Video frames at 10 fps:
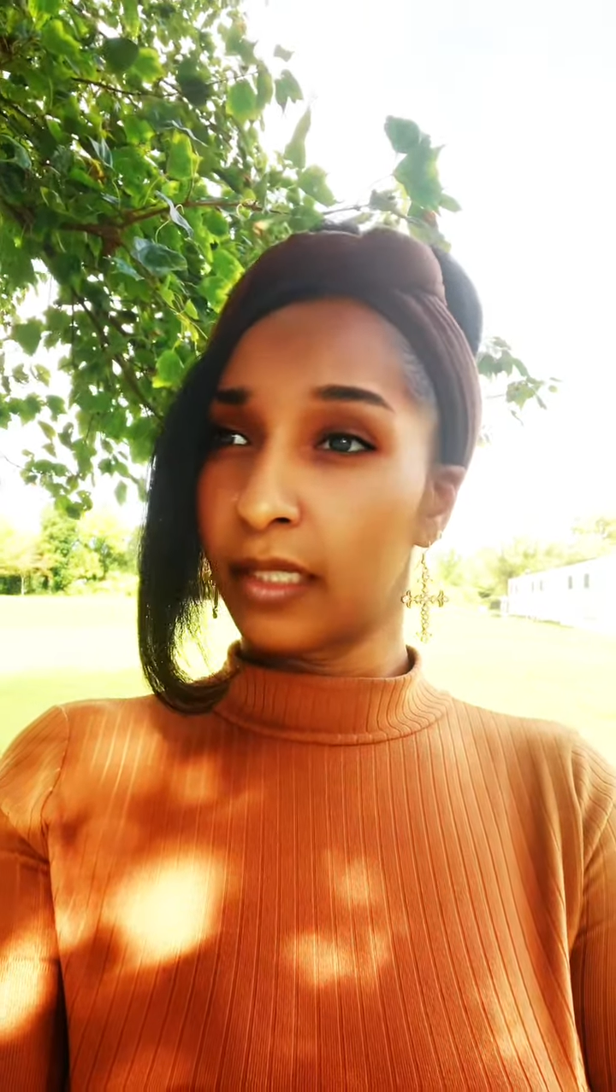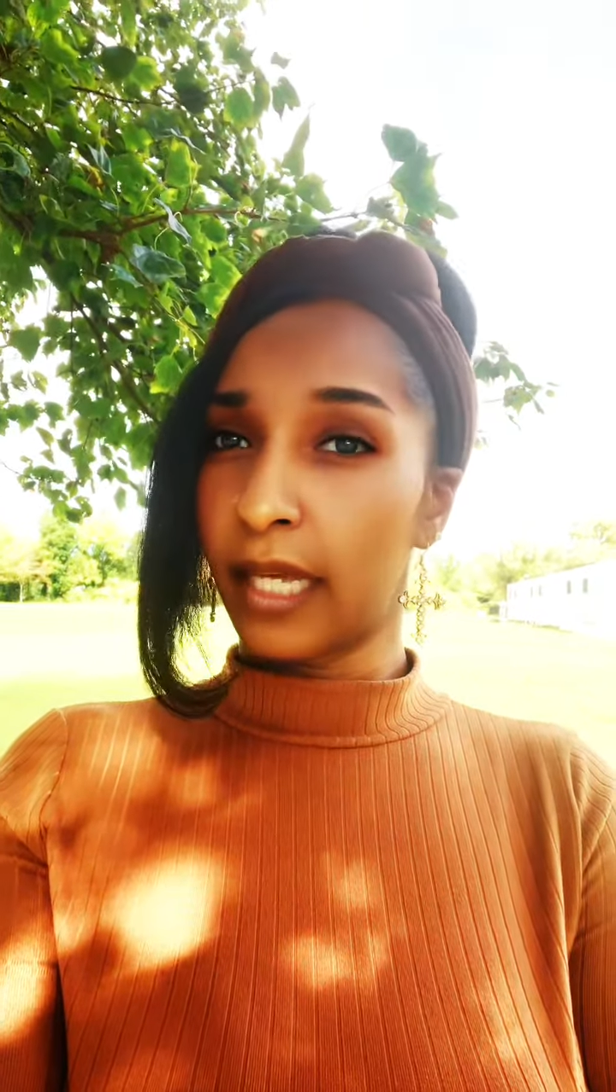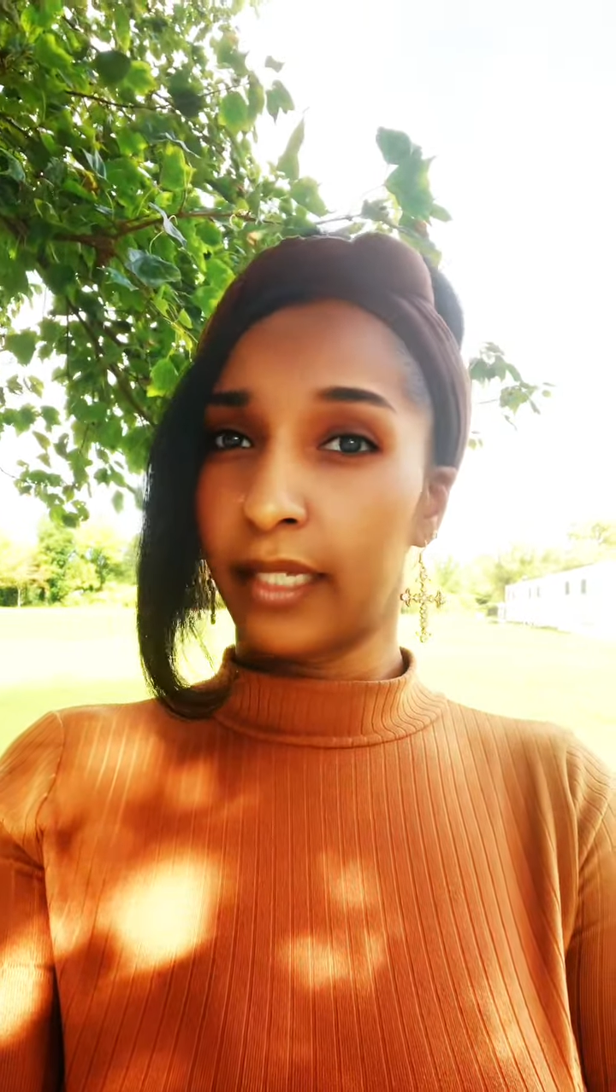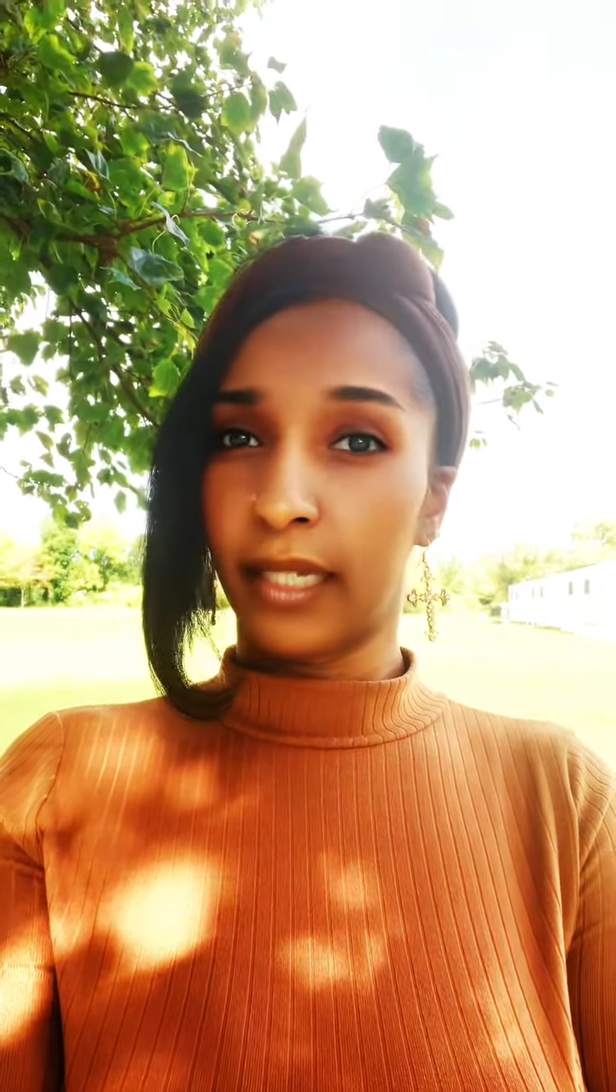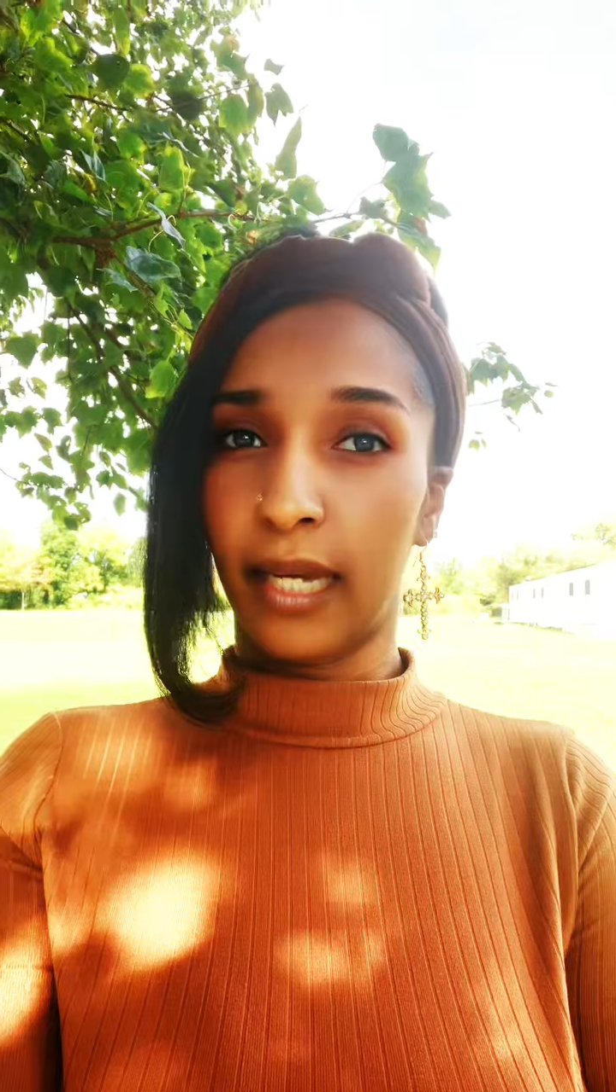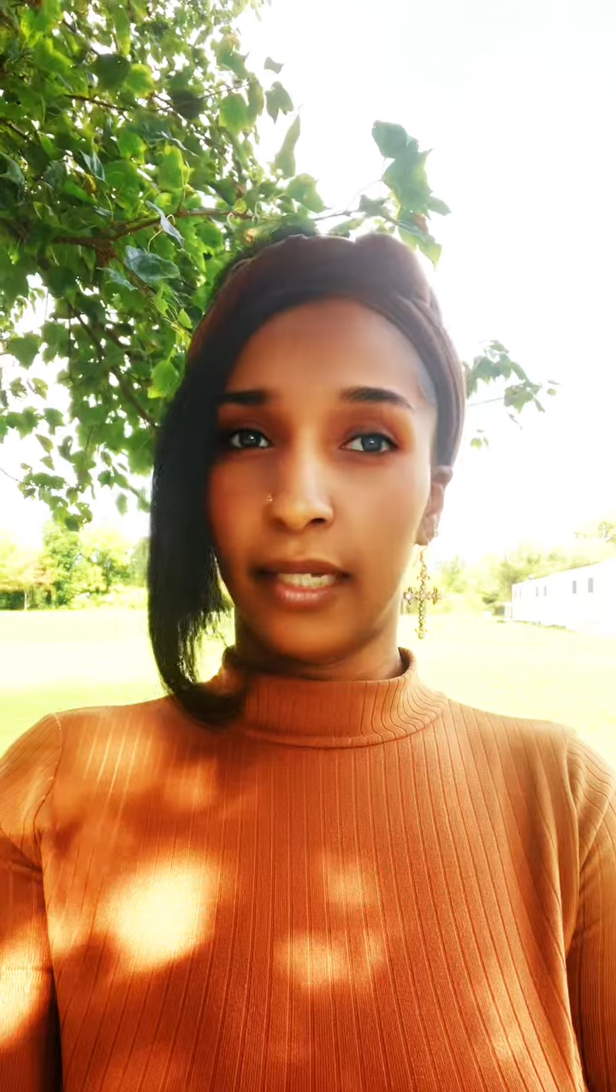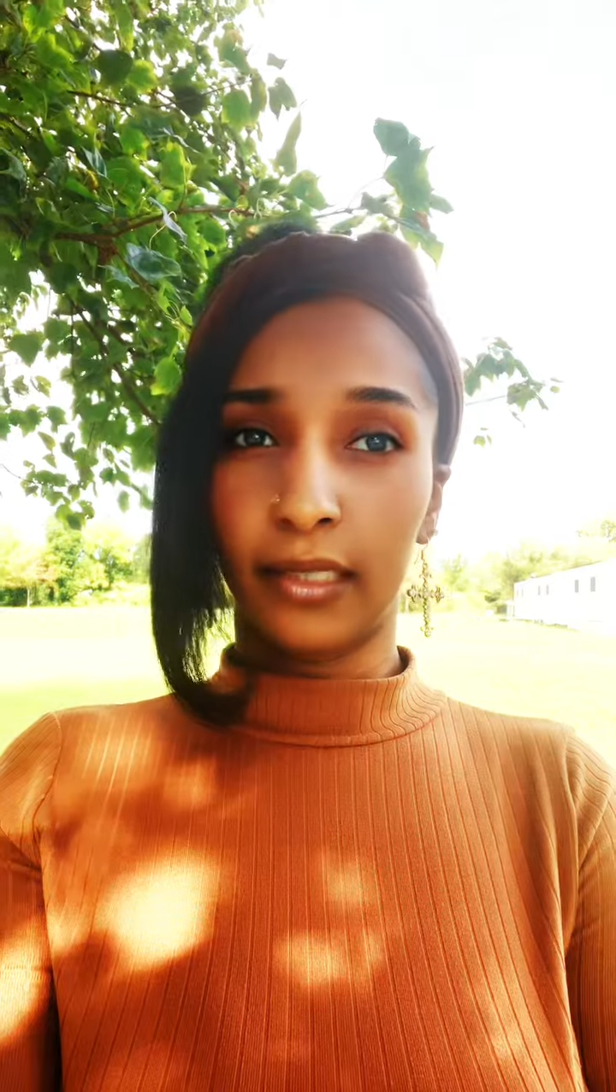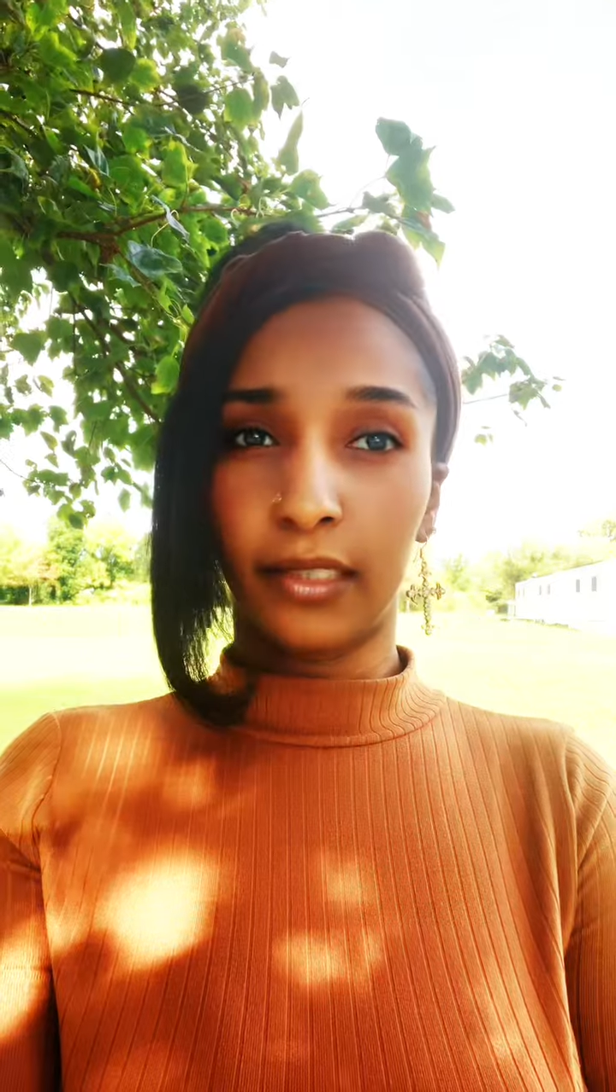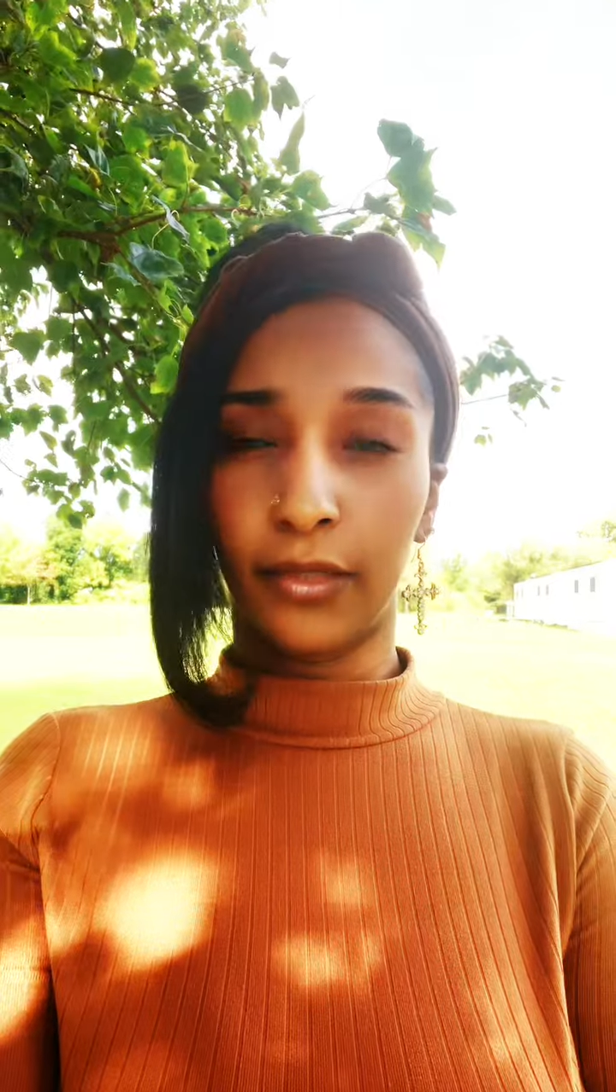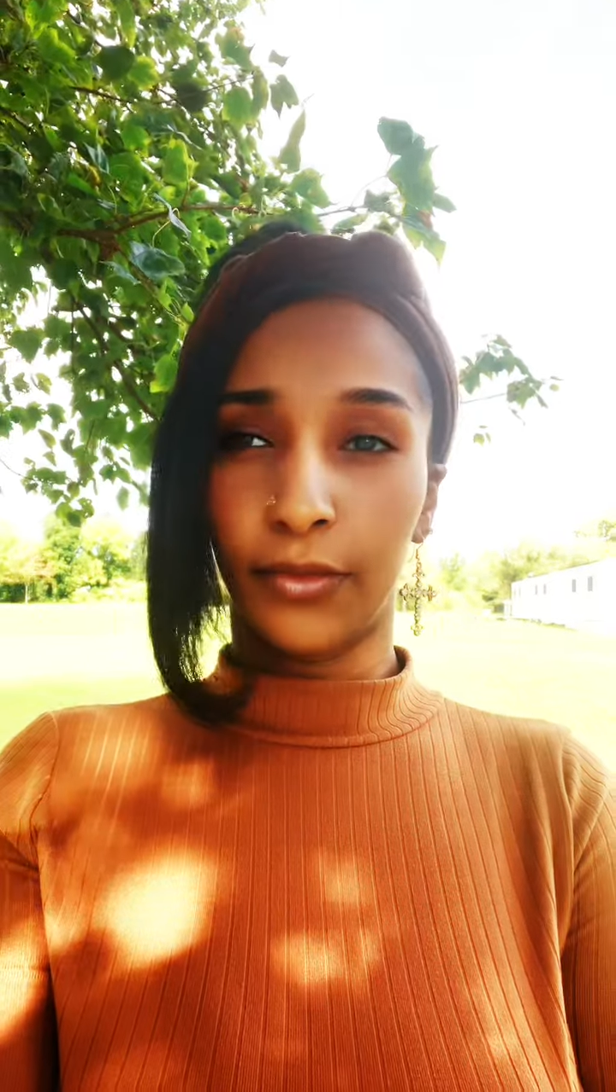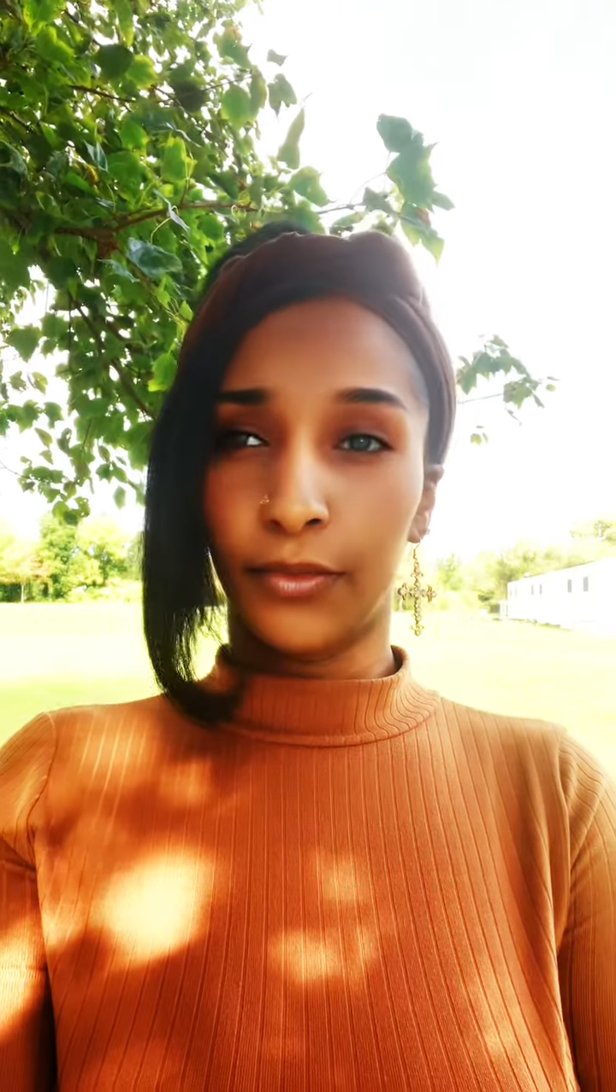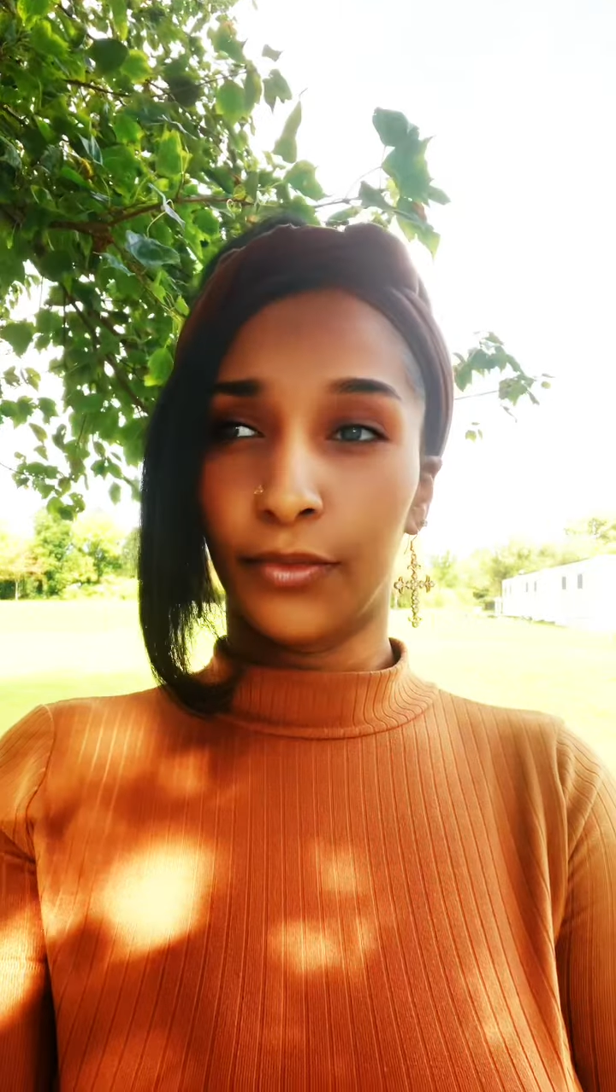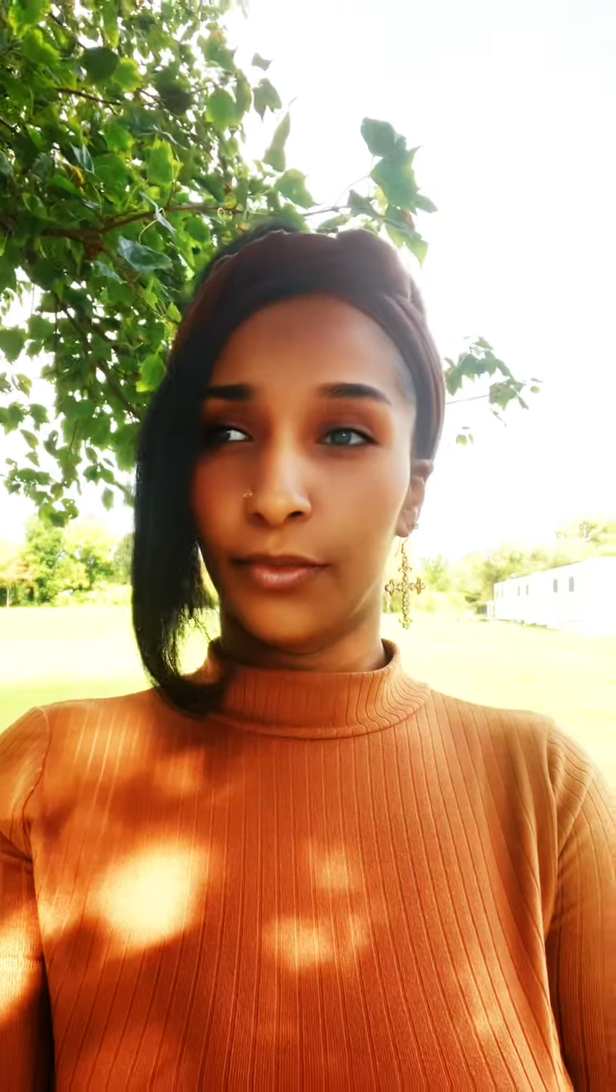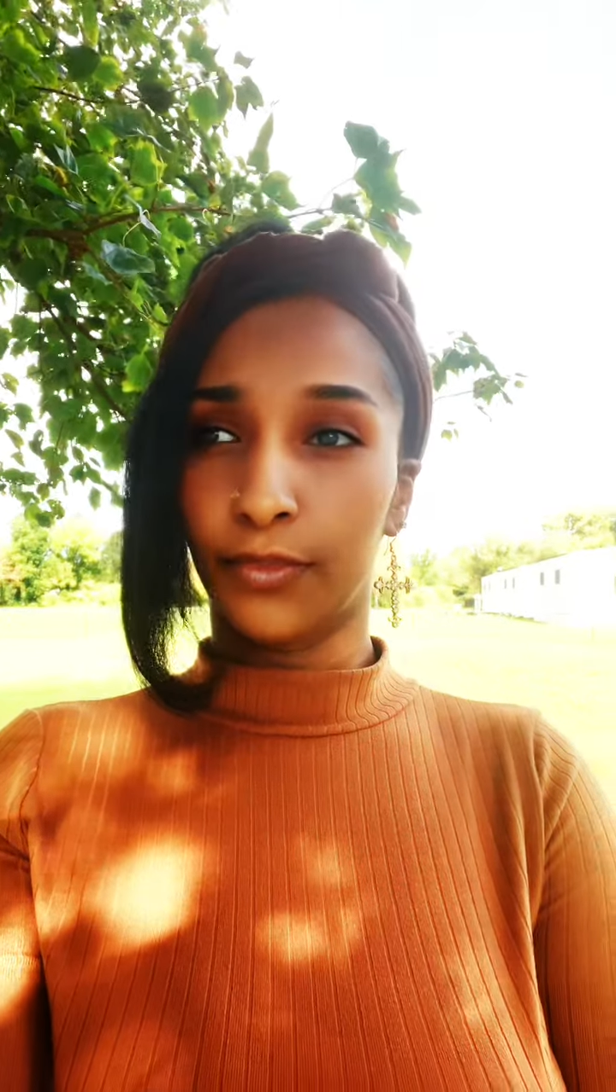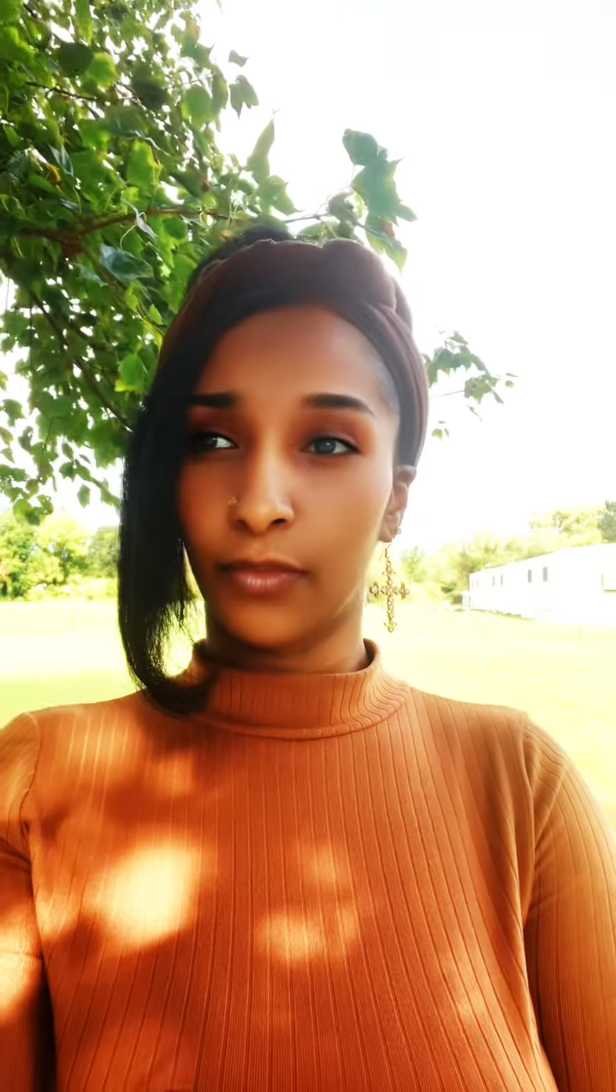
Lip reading: like you're out of tune